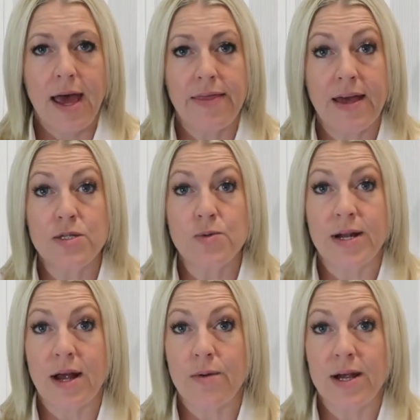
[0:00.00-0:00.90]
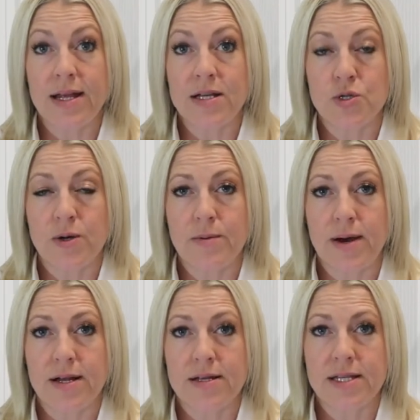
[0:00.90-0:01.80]
And that's what I really enjoy
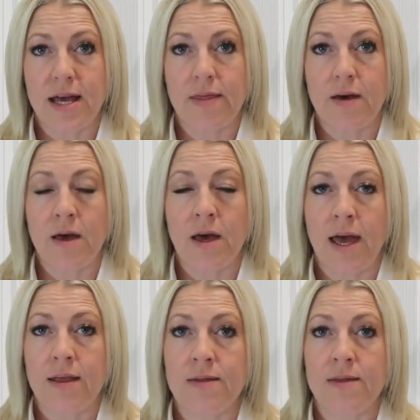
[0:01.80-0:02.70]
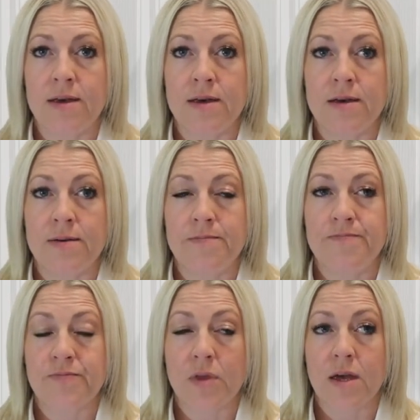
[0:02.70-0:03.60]
about it. And
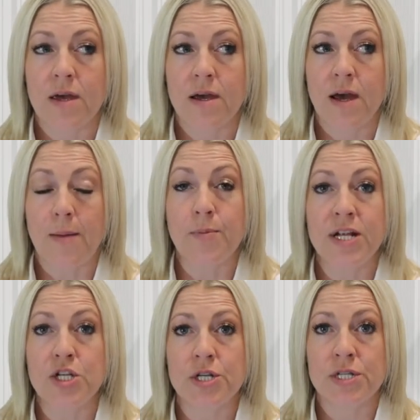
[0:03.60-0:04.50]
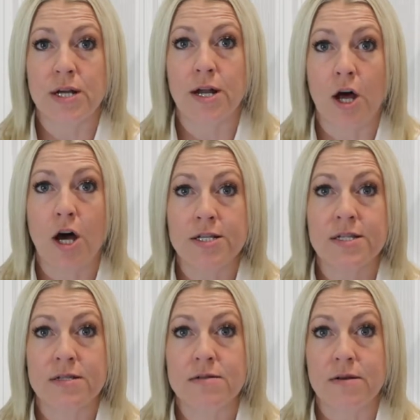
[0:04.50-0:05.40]
I'm pretty sure it's going to
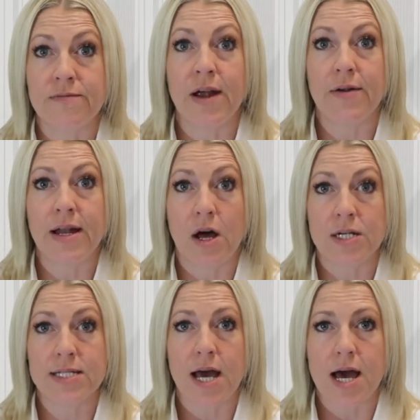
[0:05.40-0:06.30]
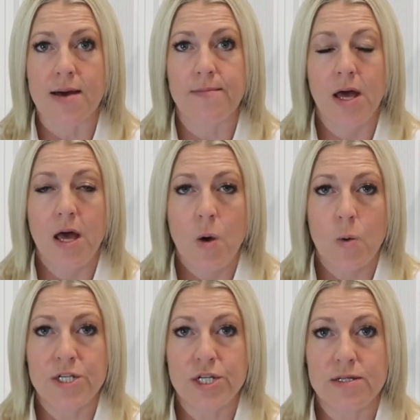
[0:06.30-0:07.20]
last a very long time,
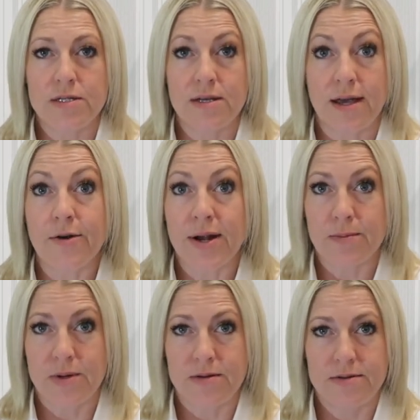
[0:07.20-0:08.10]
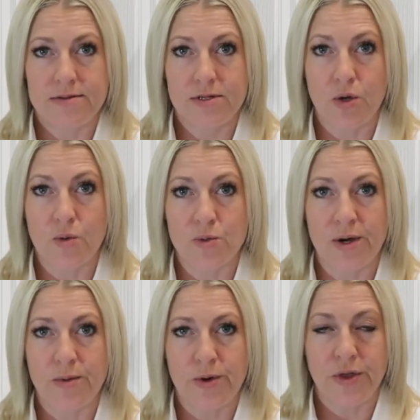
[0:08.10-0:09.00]
which is incredible. So it was
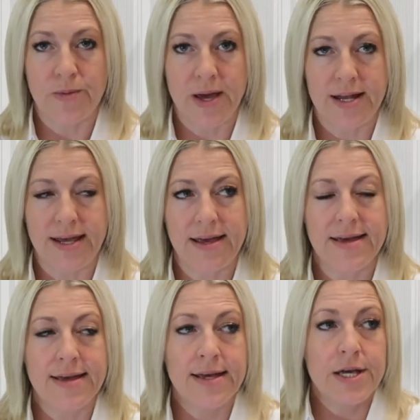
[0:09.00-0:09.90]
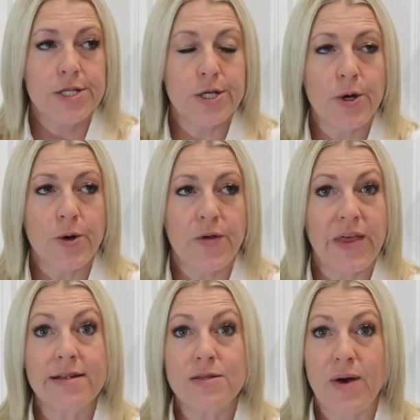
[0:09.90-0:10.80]
well worth the money. So
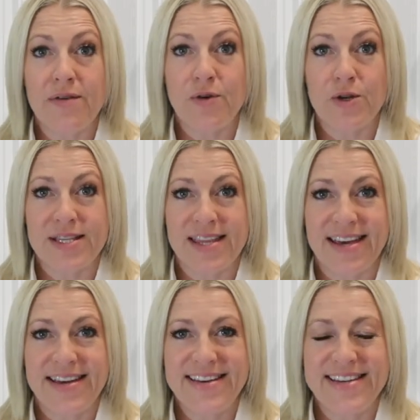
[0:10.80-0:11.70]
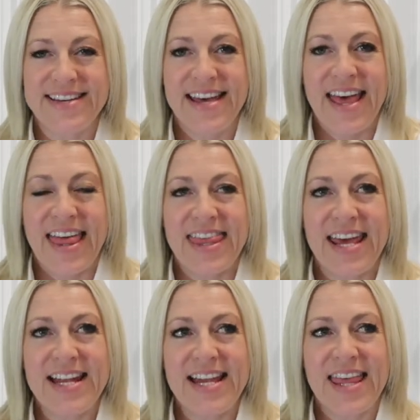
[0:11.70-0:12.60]
that's my first thing.
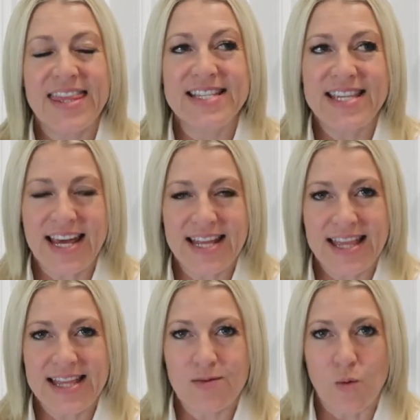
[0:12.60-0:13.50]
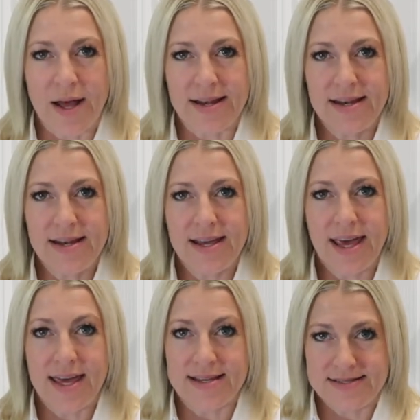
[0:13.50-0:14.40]
Then the second one
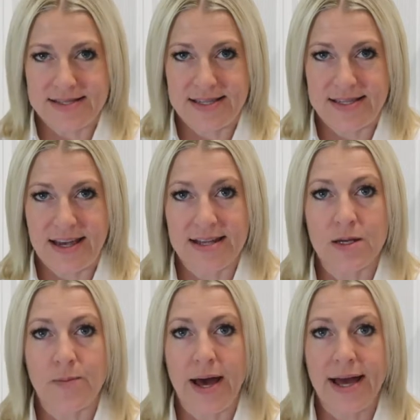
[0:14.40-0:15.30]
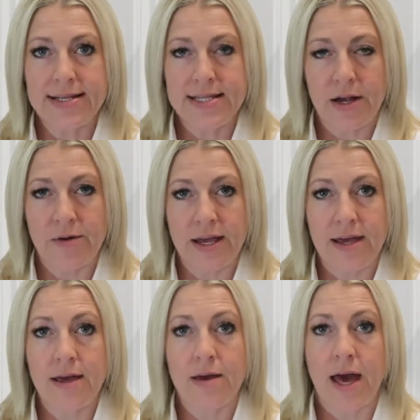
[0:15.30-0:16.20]
is, it's a
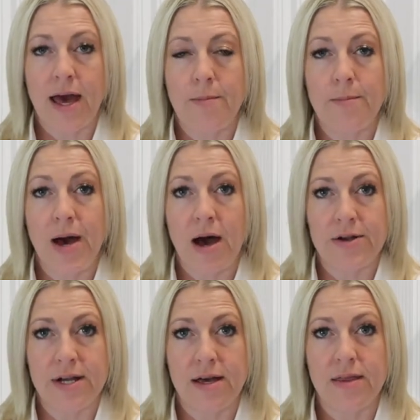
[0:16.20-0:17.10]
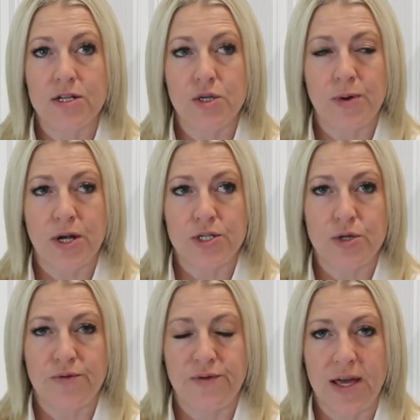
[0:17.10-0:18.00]
Terry powder that you put onto
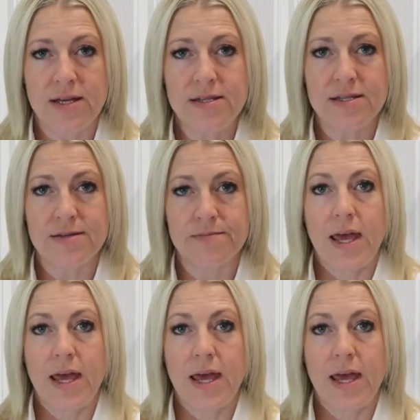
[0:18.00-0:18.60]
your face.